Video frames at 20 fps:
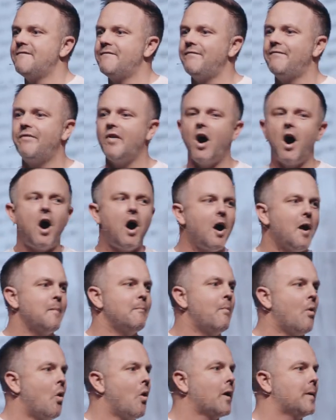Far
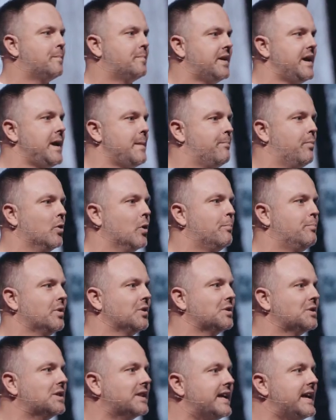more people
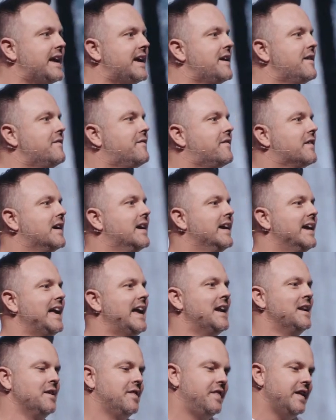believe
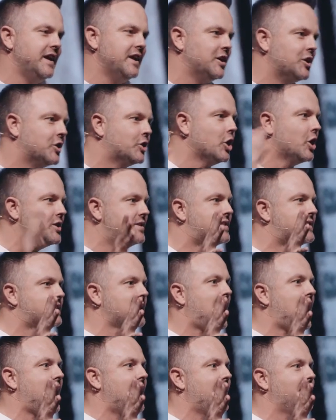in the good
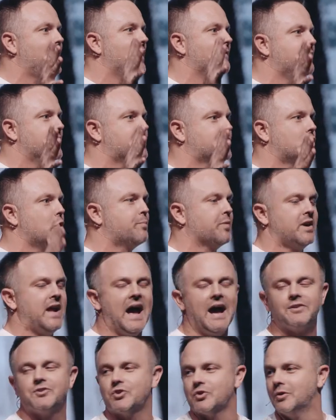side of the
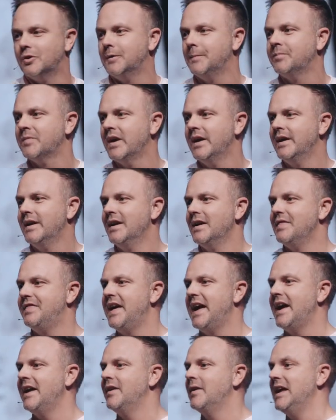supernatural
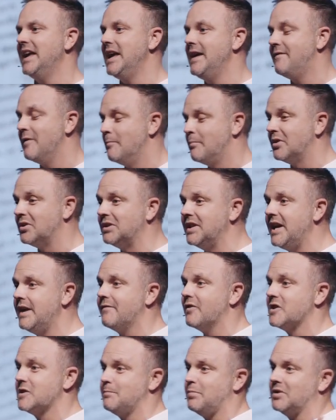than even
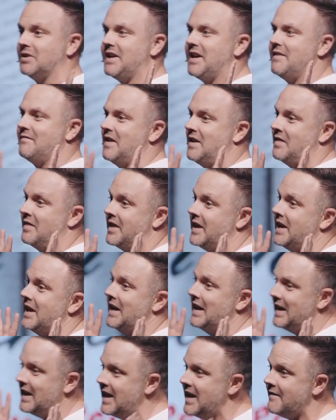believers believe in the
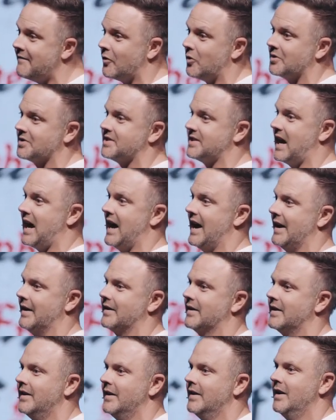evil side
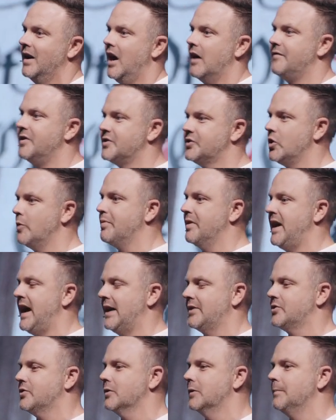of the
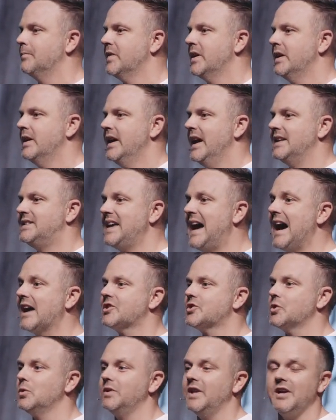supernatural. It's
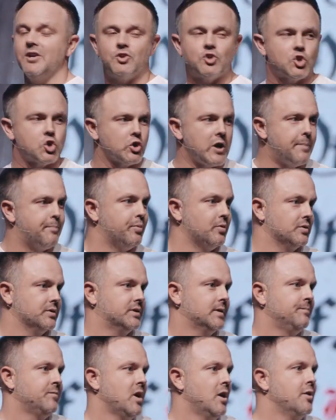actually tripled.
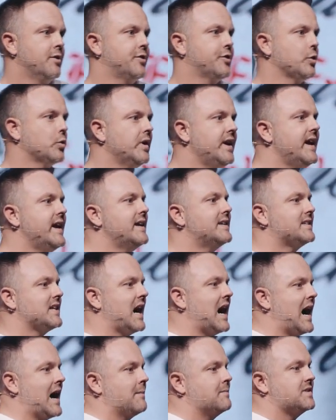Three
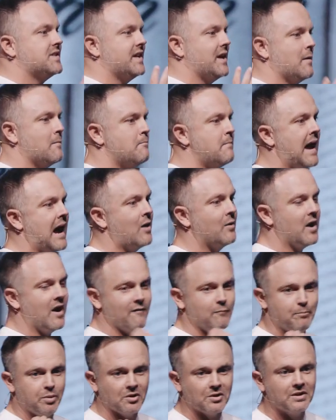times the amount
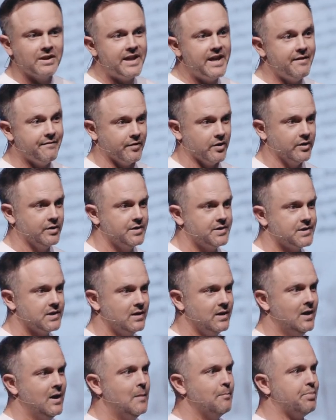of believers
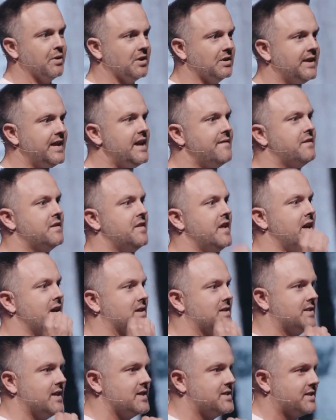believe in the
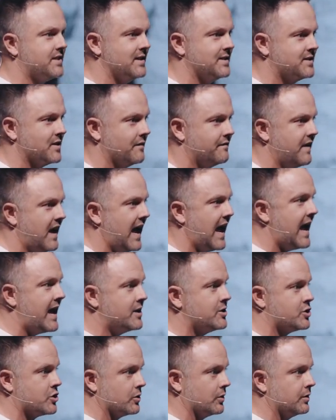existence of
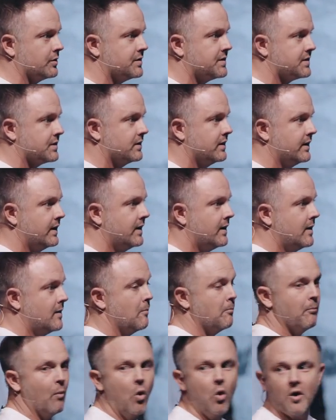angels
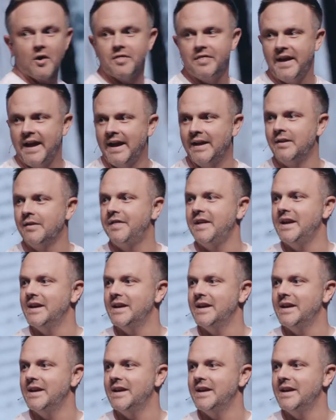more than the